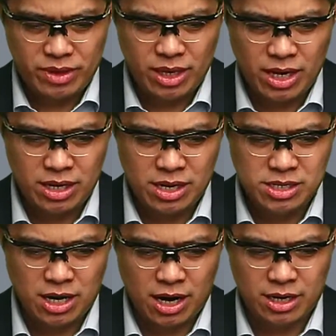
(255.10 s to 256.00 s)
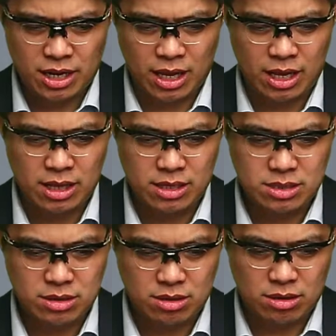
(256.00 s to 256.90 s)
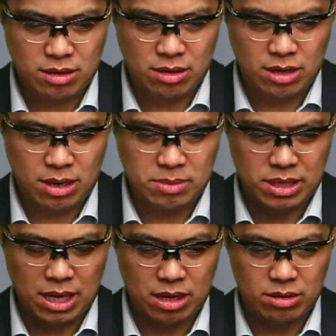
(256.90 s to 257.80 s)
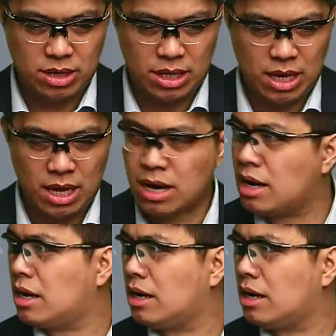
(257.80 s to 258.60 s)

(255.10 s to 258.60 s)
in this article, so let me take a look here.